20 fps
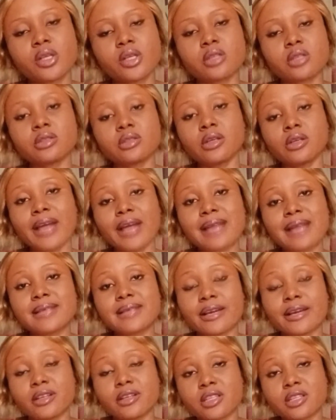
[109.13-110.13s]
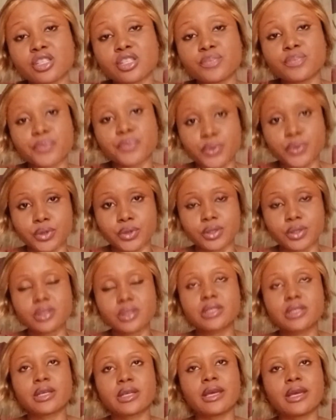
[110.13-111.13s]
So guys, I got this
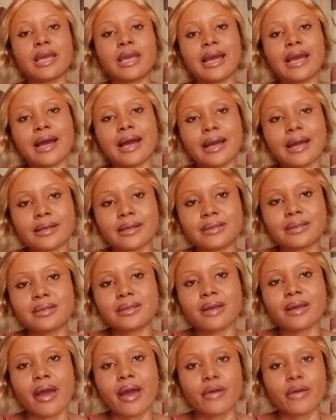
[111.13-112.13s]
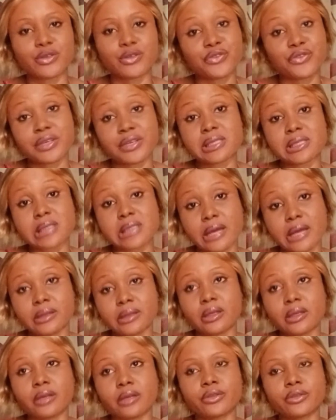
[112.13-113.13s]
product and I was very
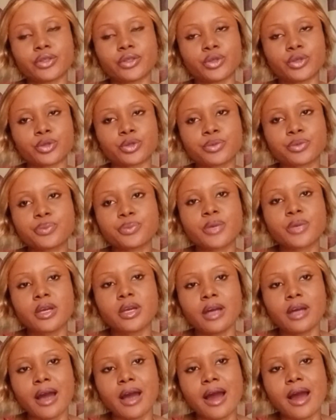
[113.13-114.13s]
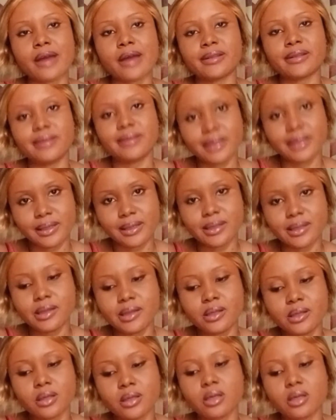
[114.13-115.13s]
excited, you know. I did
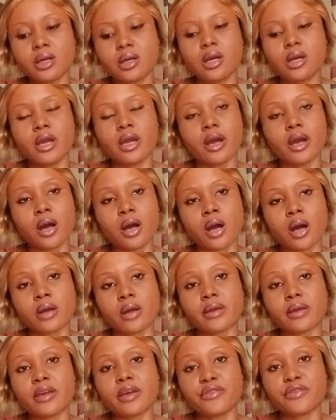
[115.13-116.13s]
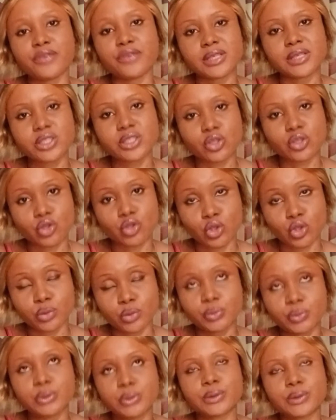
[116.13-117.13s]
a face
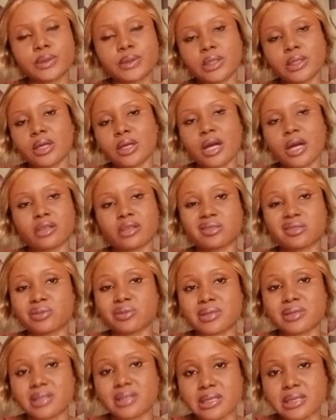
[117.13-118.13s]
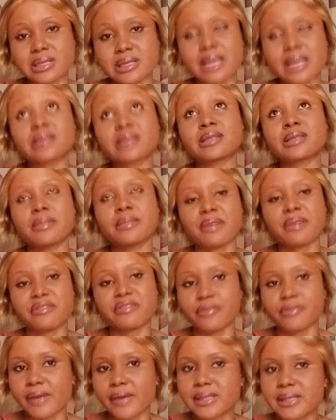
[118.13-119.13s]
scrub and all those things. I steam my
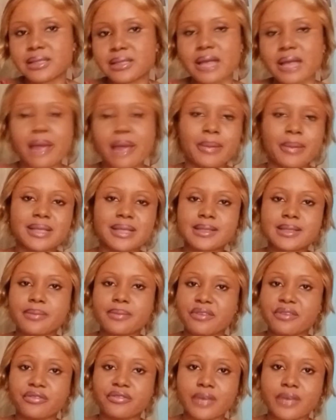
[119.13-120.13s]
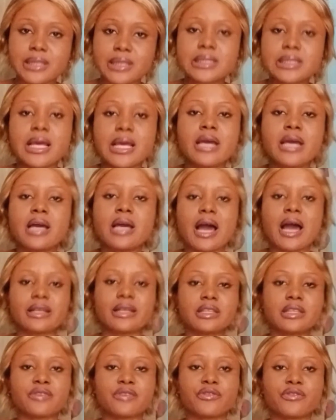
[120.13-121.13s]
face, I mask my face. I
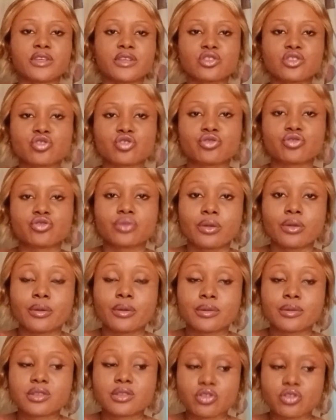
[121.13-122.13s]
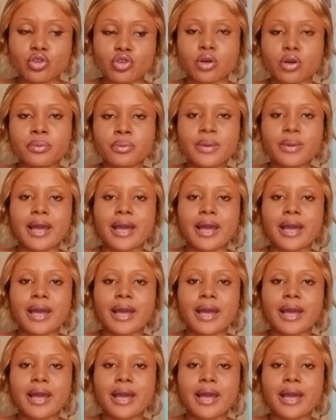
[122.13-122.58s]
did a face scrub